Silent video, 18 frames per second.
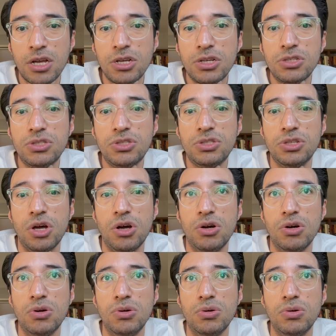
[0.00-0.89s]

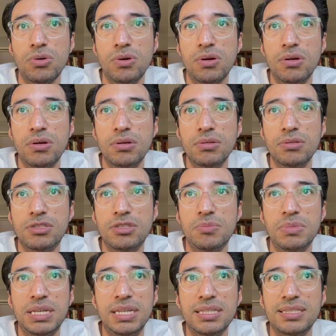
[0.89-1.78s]
So to
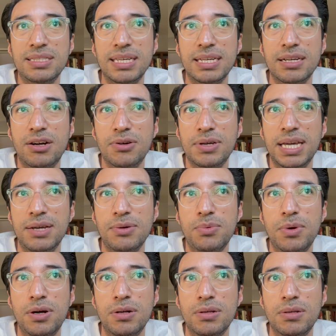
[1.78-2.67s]
me, it's like, okay,
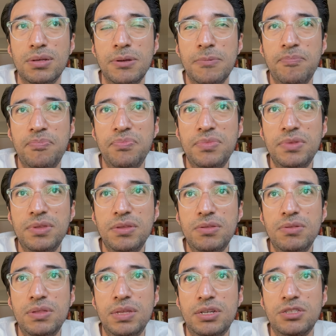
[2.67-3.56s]
well,
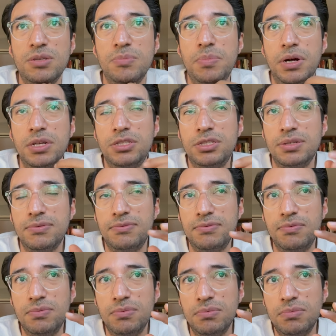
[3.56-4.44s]
there's a bunch
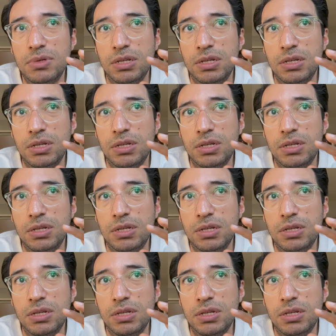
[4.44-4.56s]
of, you